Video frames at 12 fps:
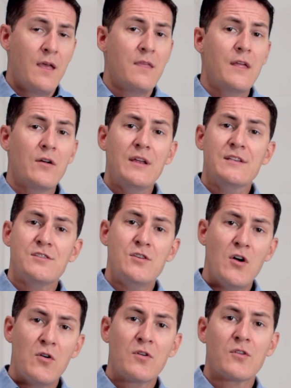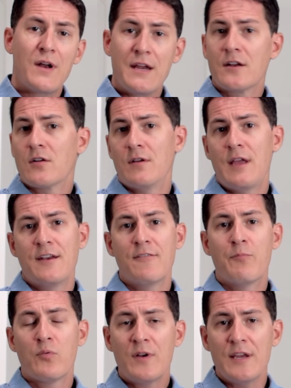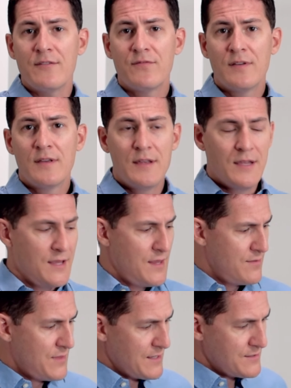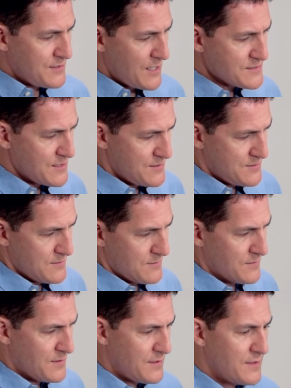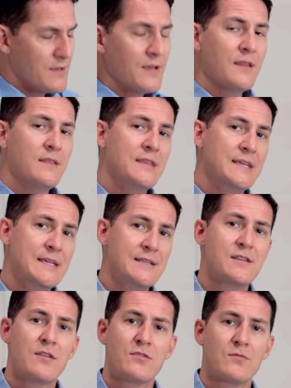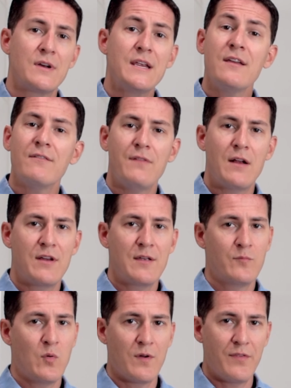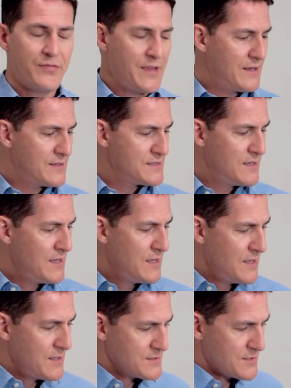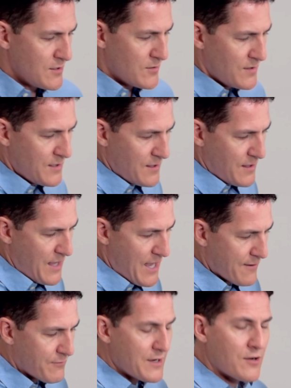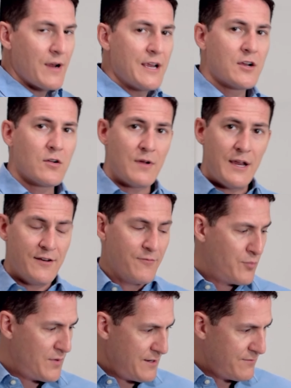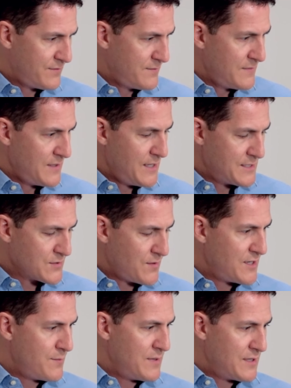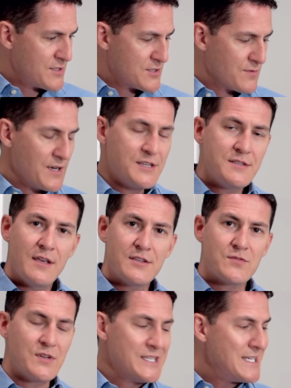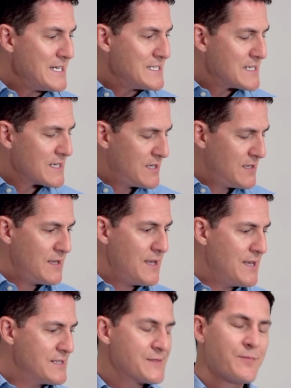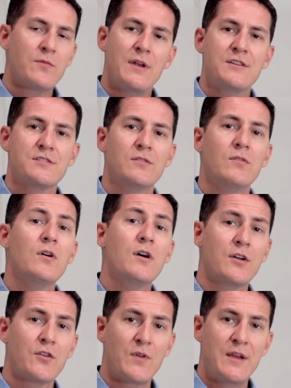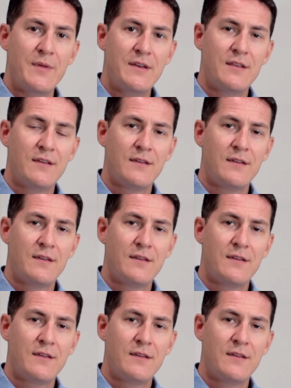There is no great creative brief that doesn't do these 3 very important things. So every great creative brief is going to be a strategic, inspirational agreement.